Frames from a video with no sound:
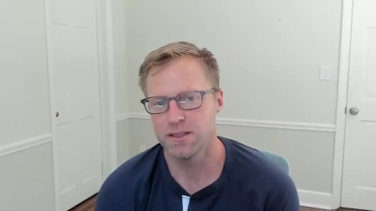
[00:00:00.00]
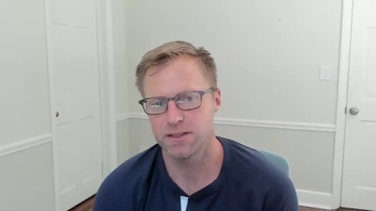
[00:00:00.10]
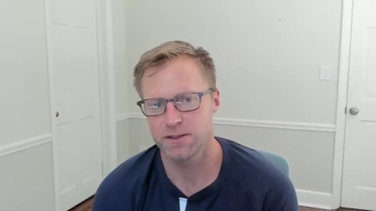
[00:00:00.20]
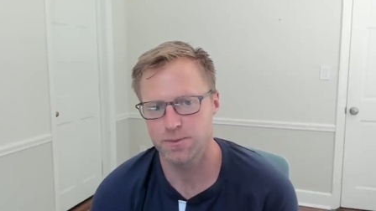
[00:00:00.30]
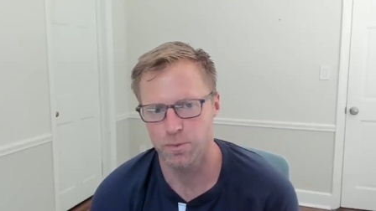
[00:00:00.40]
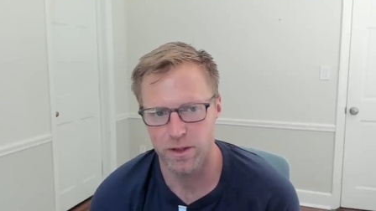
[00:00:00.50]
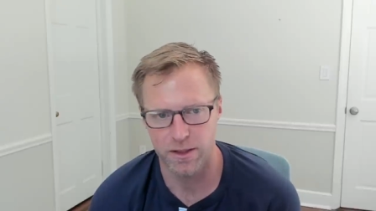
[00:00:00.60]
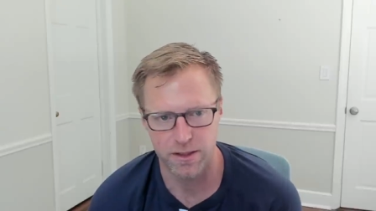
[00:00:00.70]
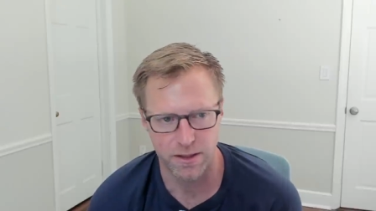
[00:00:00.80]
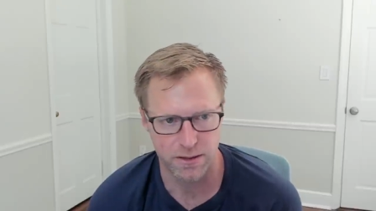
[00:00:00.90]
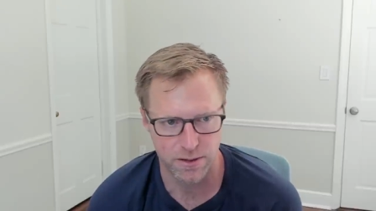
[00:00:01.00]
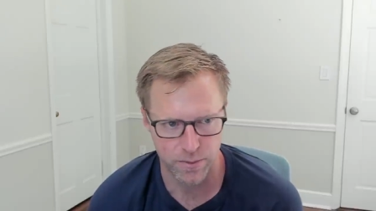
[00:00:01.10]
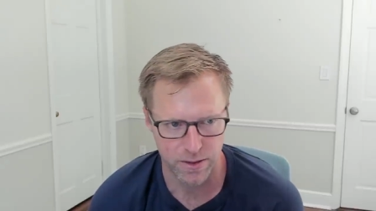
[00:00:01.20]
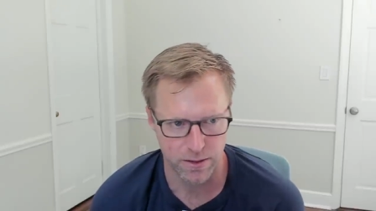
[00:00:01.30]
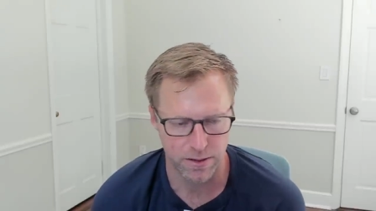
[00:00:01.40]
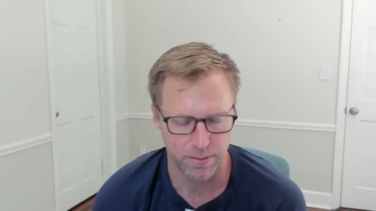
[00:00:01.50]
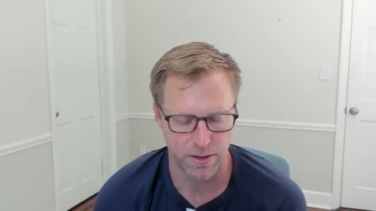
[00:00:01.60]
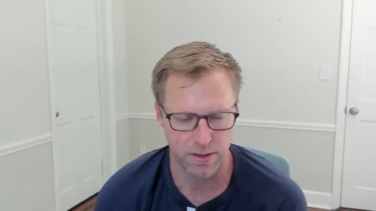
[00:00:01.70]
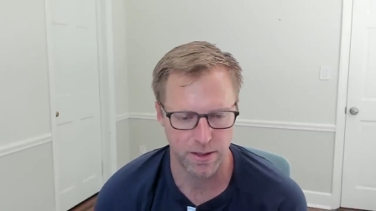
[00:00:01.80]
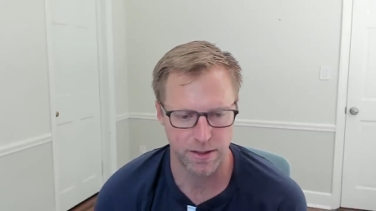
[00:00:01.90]
this is one of the things that we talk
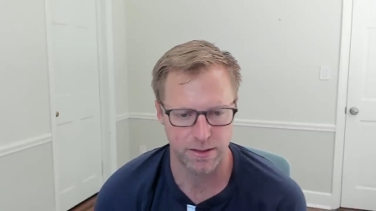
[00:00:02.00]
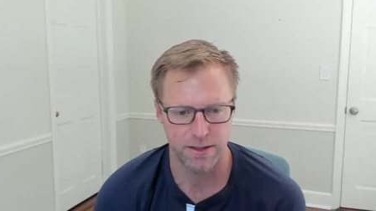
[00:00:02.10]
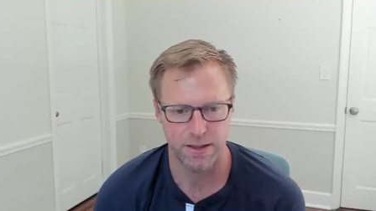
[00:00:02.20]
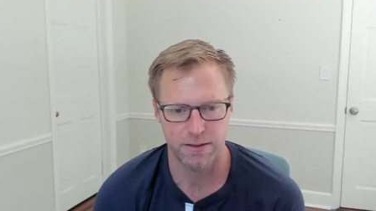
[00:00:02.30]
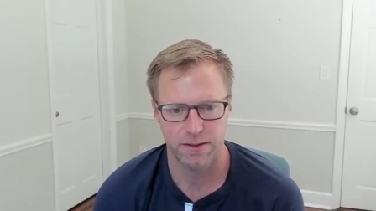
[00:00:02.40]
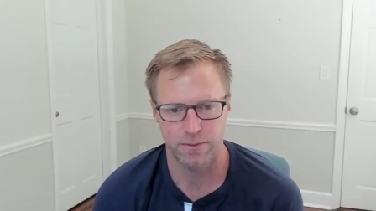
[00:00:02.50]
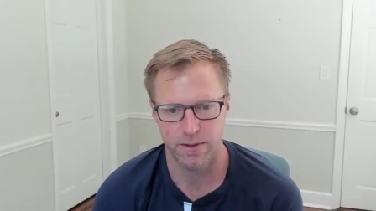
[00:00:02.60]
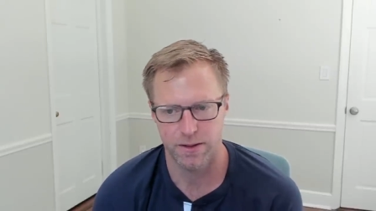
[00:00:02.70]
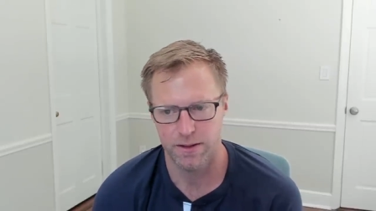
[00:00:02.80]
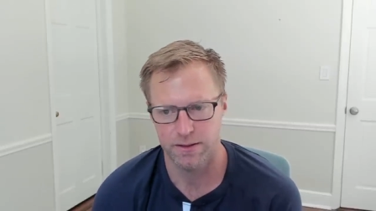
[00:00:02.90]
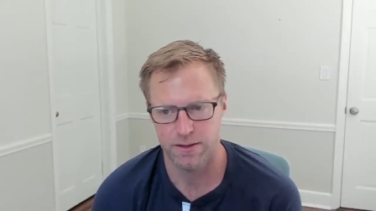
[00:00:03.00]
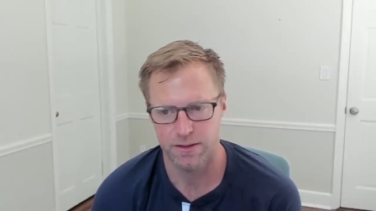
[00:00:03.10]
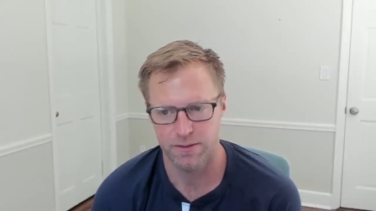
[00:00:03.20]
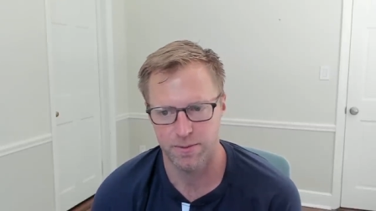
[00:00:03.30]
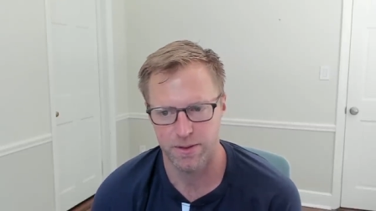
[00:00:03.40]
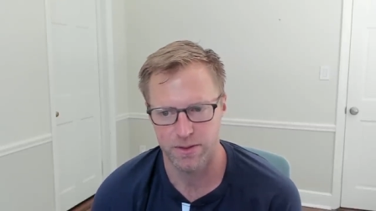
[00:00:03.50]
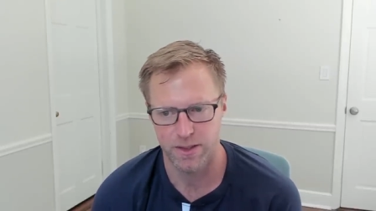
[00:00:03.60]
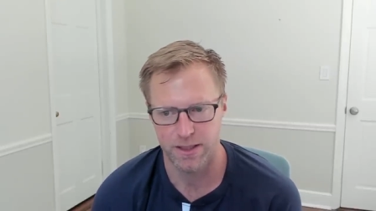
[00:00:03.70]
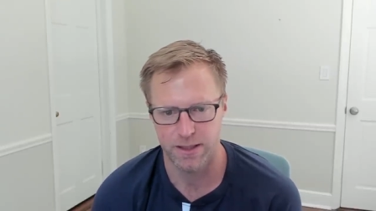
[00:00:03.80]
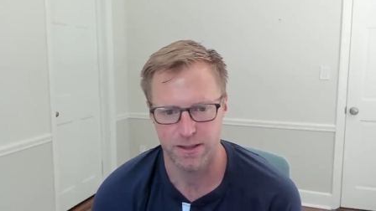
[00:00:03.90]
about a lot on the desk, and one of the things I love about
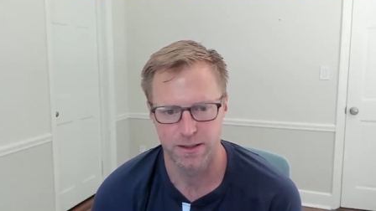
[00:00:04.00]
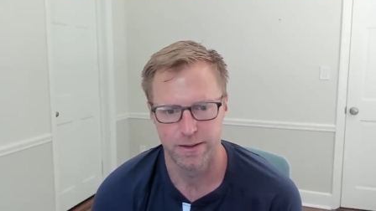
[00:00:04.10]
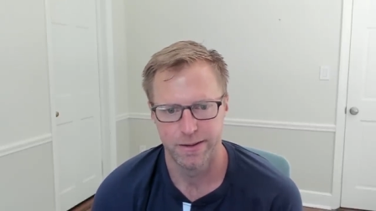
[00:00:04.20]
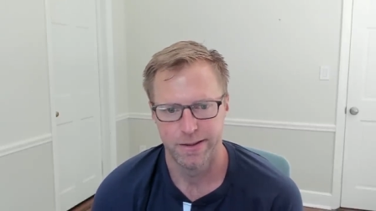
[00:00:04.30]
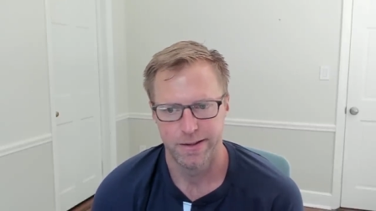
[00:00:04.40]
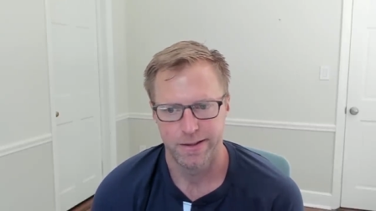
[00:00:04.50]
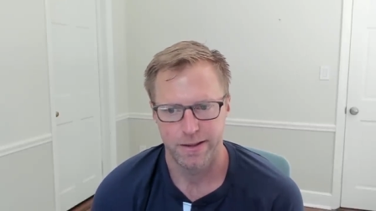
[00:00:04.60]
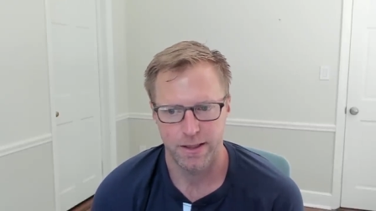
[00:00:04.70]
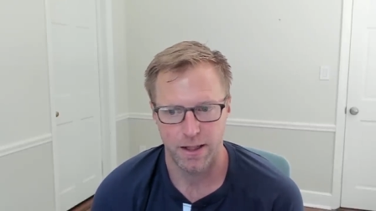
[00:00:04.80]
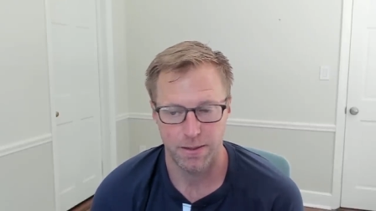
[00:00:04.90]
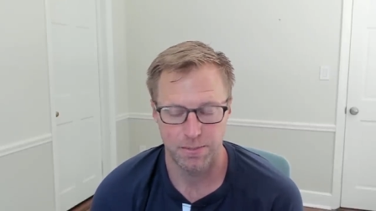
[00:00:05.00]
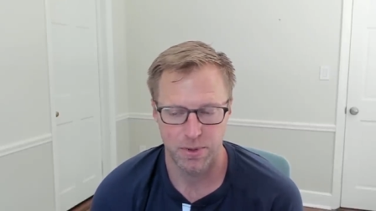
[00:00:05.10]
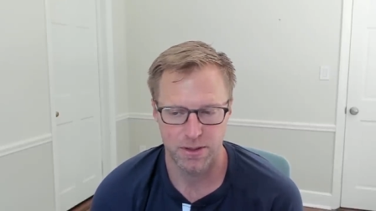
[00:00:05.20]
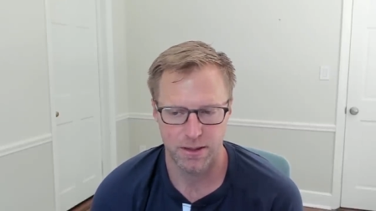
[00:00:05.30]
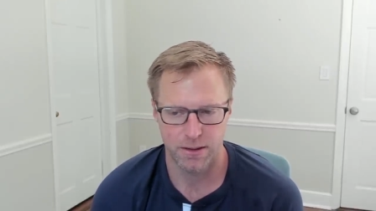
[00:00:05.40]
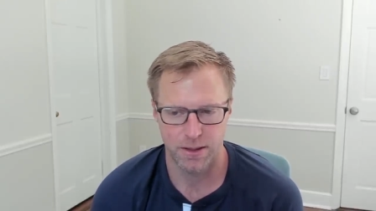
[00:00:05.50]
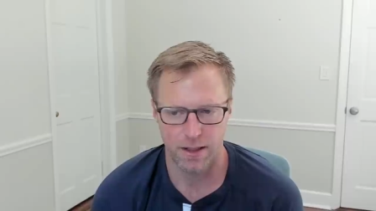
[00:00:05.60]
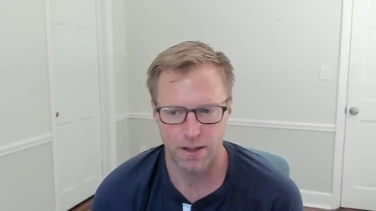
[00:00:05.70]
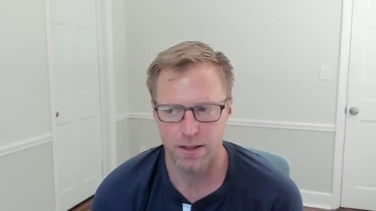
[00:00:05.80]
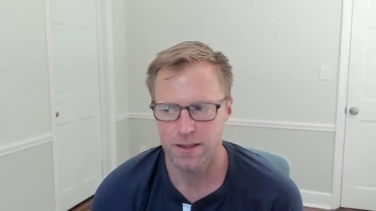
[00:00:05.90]
trading, um, particularly
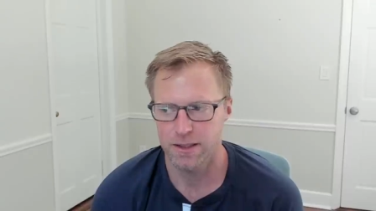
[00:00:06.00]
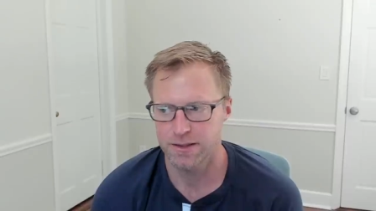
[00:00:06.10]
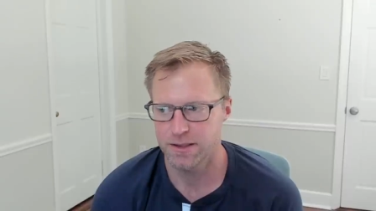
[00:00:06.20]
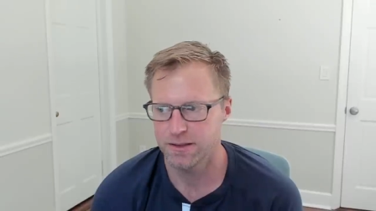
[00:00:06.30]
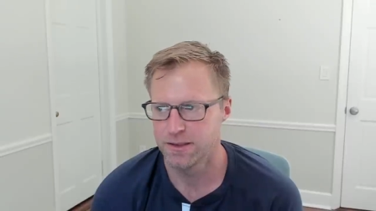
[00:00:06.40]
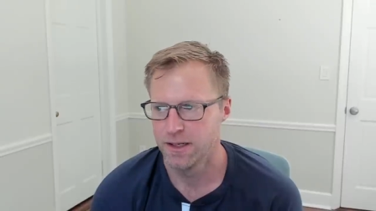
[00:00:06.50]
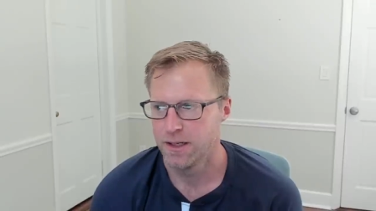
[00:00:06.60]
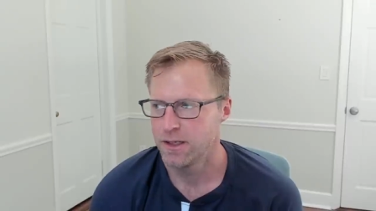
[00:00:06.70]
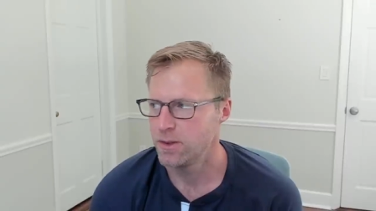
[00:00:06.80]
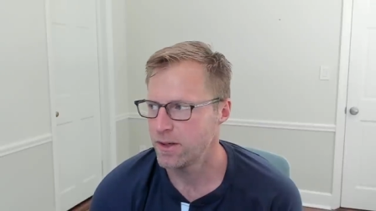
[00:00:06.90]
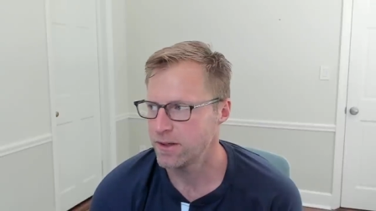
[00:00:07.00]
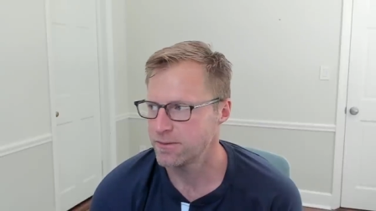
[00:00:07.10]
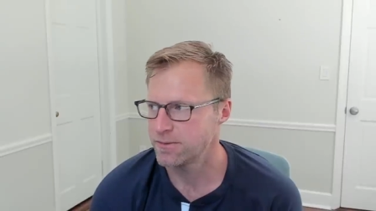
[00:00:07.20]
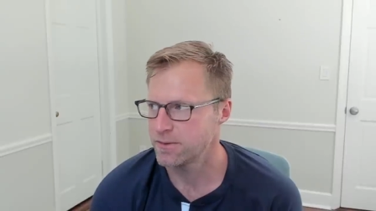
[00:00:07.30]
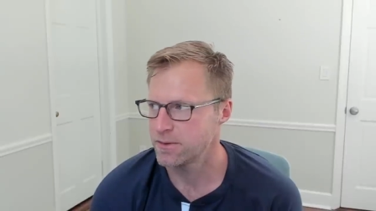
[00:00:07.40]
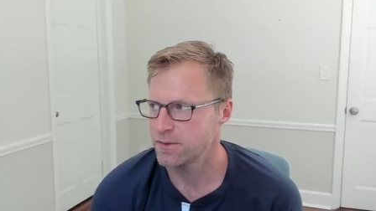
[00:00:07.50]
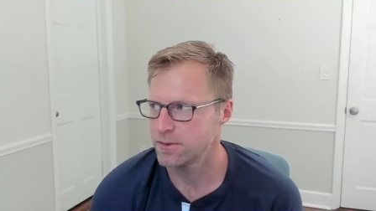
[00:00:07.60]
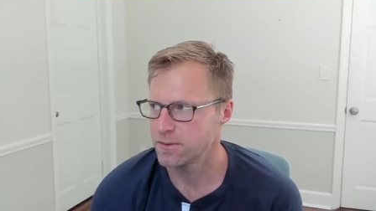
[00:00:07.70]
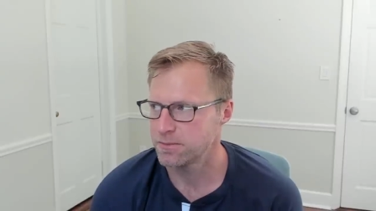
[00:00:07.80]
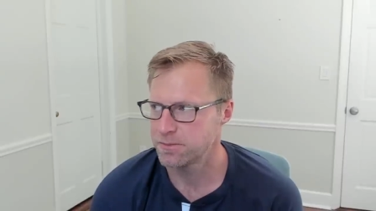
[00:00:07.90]
on our desk, is you have
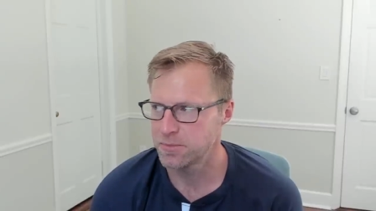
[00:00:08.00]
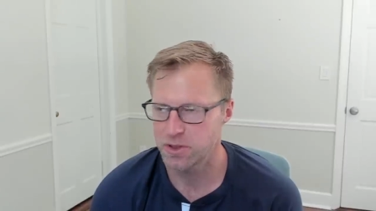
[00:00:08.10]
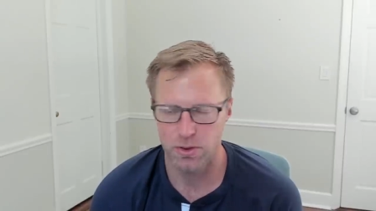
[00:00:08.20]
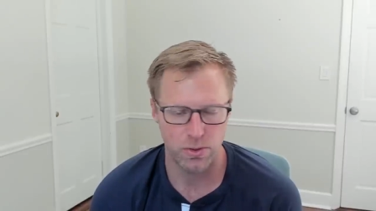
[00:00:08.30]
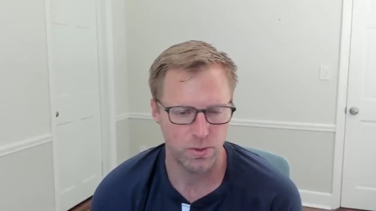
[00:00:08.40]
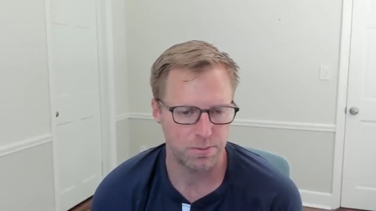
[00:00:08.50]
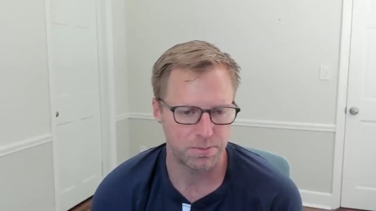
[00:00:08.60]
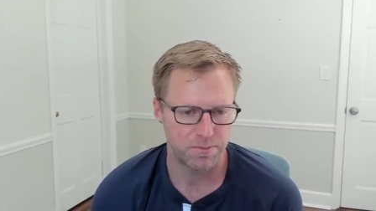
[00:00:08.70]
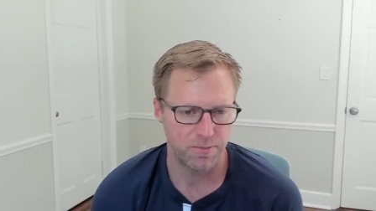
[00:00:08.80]
two